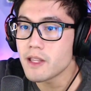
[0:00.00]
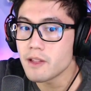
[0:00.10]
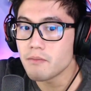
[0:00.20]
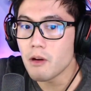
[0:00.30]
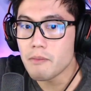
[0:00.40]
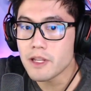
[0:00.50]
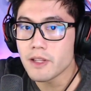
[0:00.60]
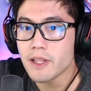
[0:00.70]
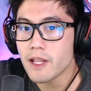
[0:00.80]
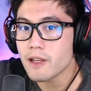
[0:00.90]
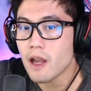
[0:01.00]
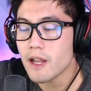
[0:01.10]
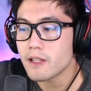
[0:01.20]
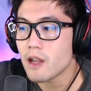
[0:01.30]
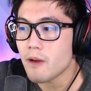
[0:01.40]
the opinion that I,
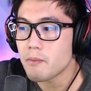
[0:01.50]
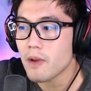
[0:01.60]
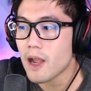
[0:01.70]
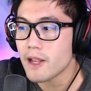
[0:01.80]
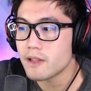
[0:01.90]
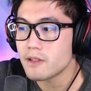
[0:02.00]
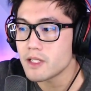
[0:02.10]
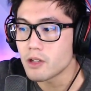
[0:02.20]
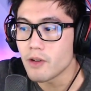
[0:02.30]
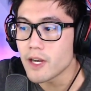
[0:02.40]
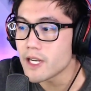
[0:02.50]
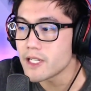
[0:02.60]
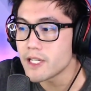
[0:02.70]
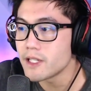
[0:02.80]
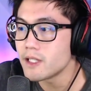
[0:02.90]
i I, it's a great
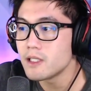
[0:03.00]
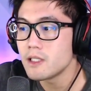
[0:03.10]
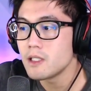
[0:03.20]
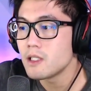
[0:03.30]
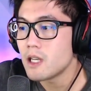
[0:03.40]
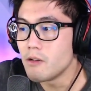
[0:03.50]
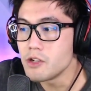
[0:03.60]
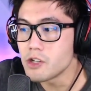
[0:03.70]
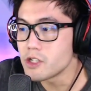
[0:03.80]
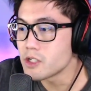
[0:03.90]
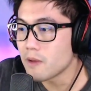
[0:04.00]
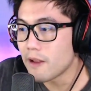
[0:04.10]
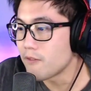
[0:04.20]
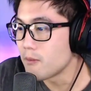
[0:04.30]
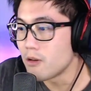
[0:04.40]
idea. I wish you could just play it
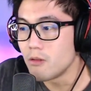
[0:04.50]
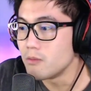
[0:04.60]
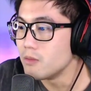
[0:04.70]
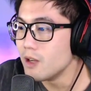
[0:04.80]
from home.